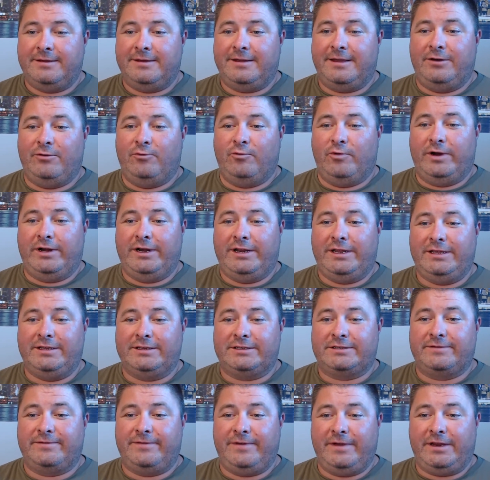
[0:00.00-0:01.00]
And when he
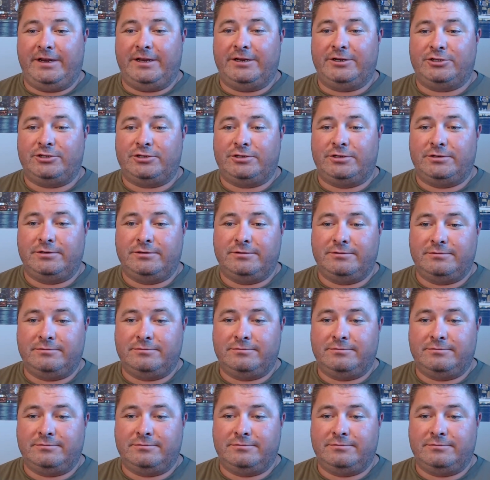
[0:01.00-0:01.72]
is finished,